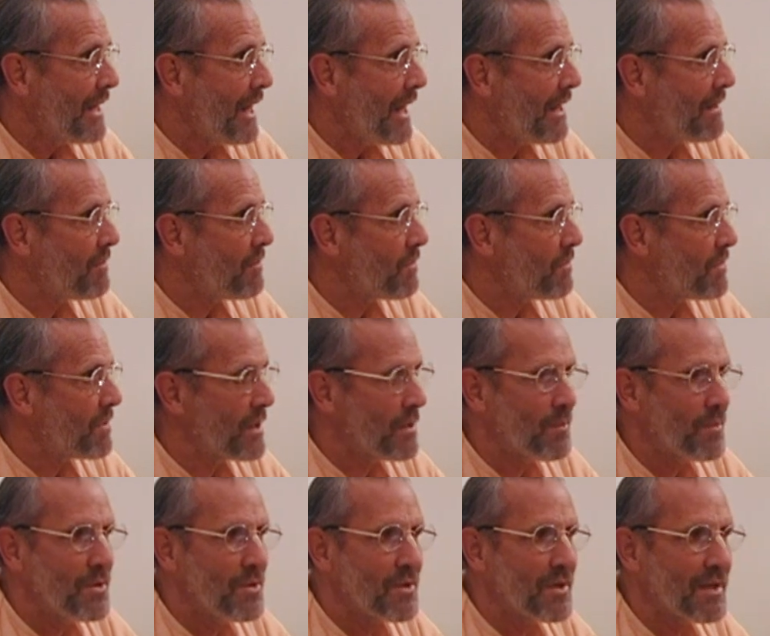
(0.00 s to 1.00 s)
And
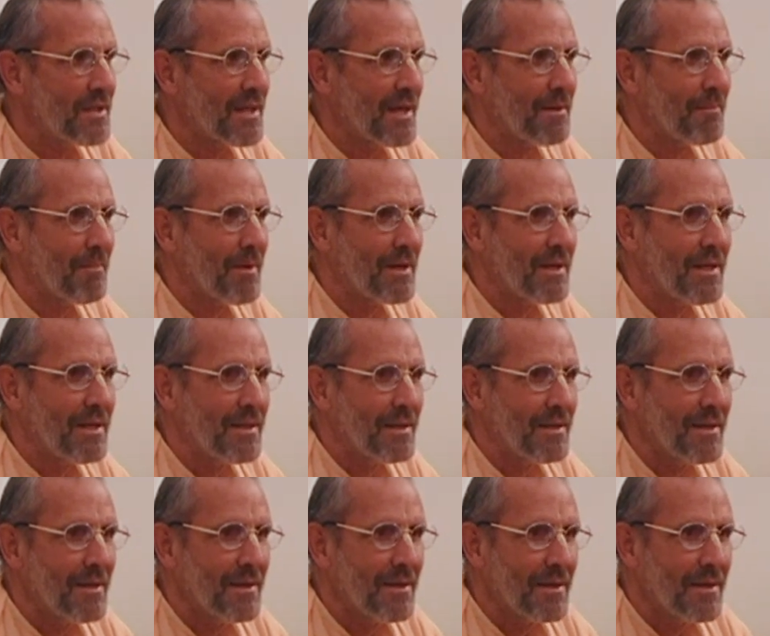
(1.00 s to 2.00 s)
then when you get that
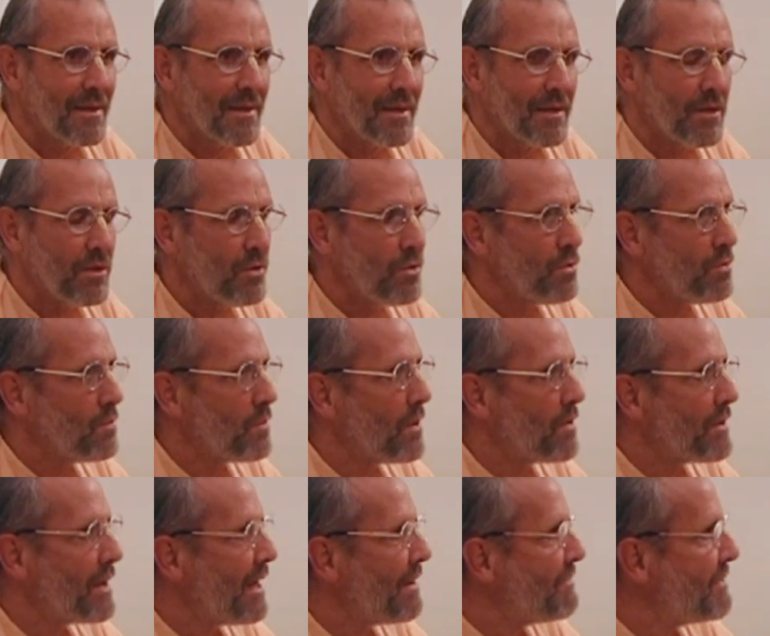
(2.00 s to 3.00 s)
money, you
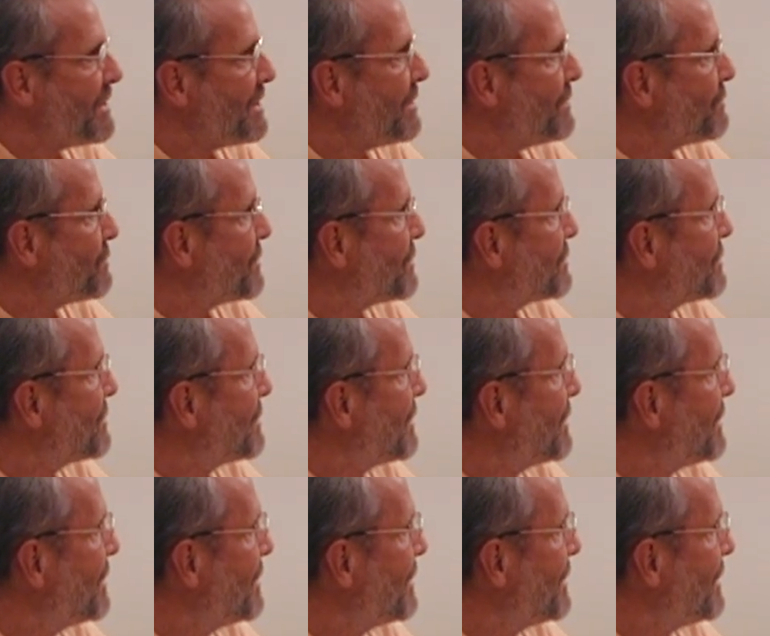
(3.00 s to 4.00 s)
won't have any interest
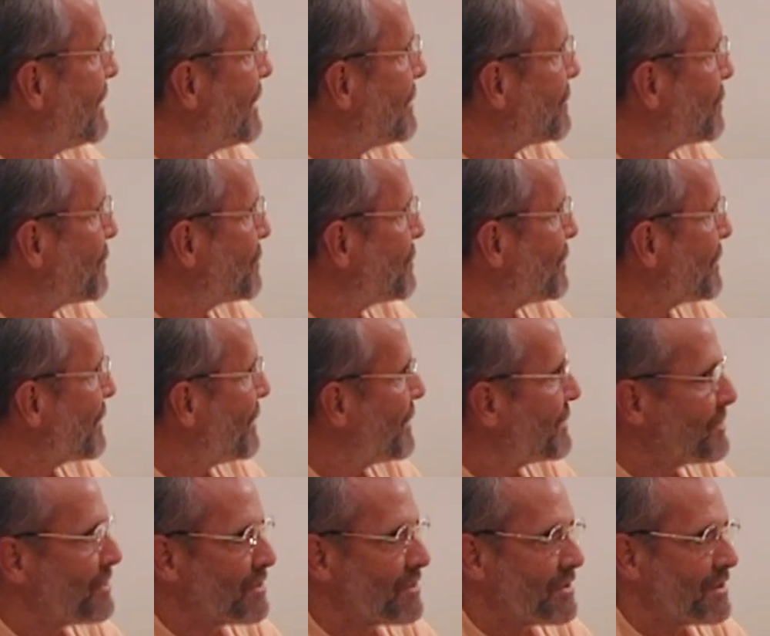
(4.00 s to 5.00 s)
in Krishna
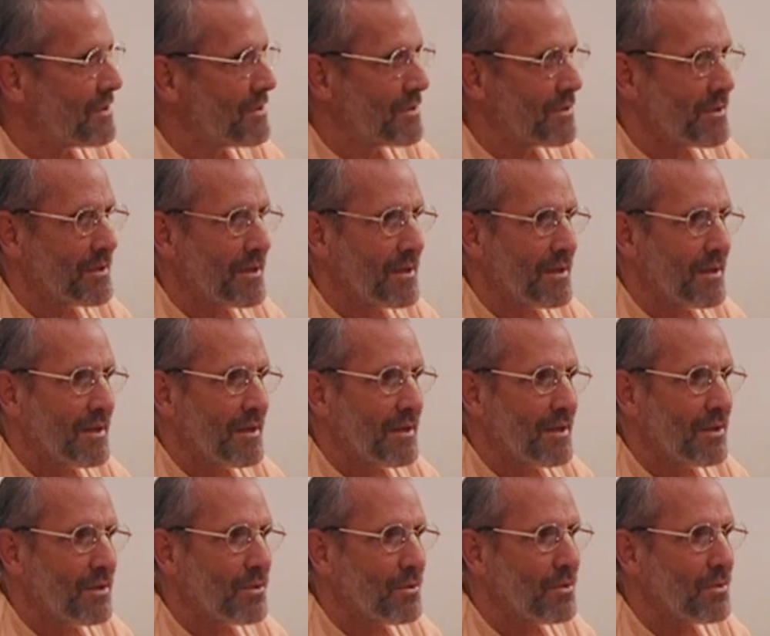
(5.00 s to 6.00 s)
consciousness.
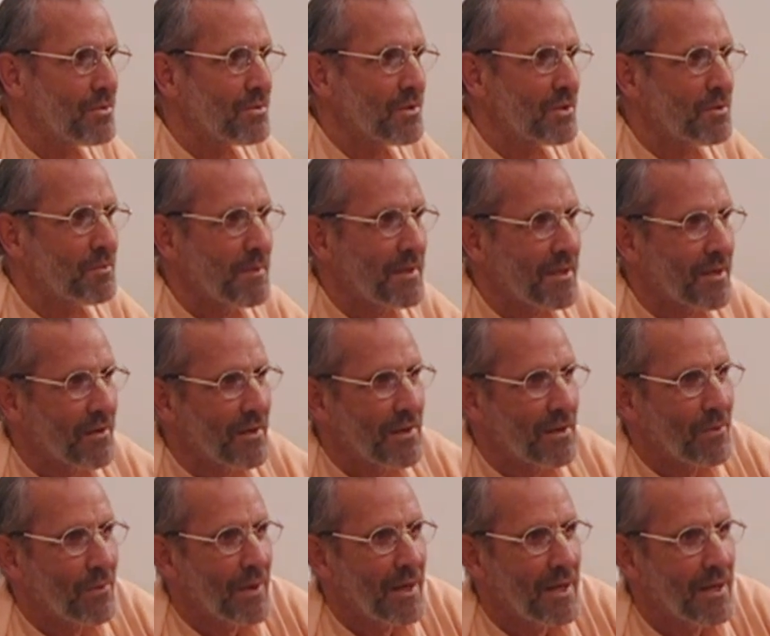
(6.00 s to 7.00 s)
You'll just be
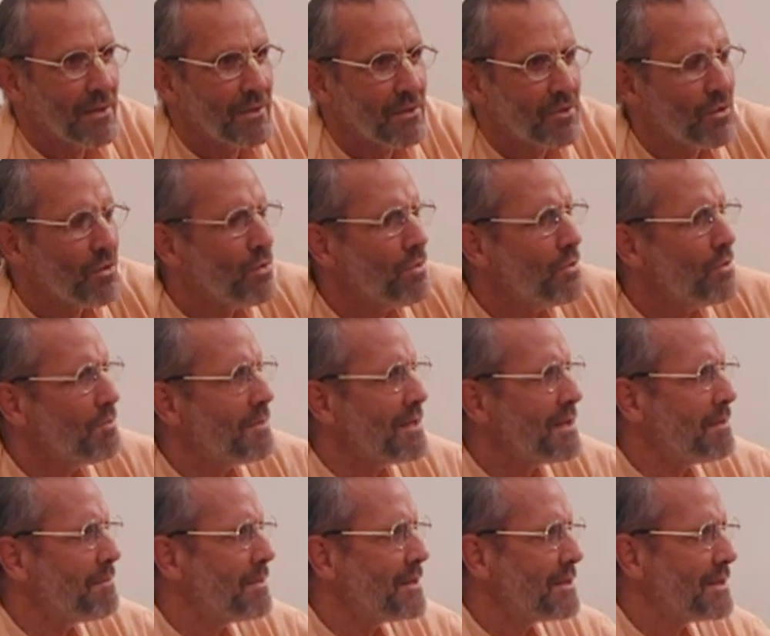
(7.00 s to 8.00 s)
carried away into so
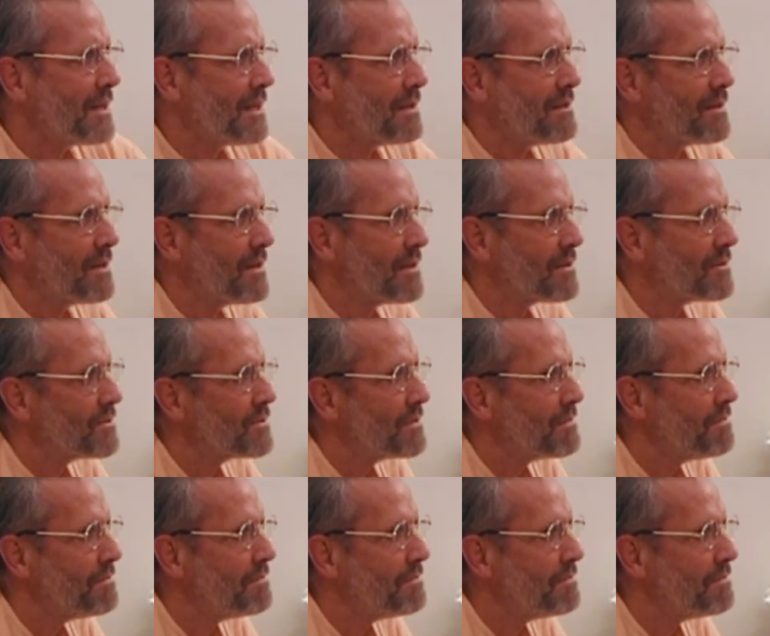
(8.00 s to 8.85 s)
many mundane things.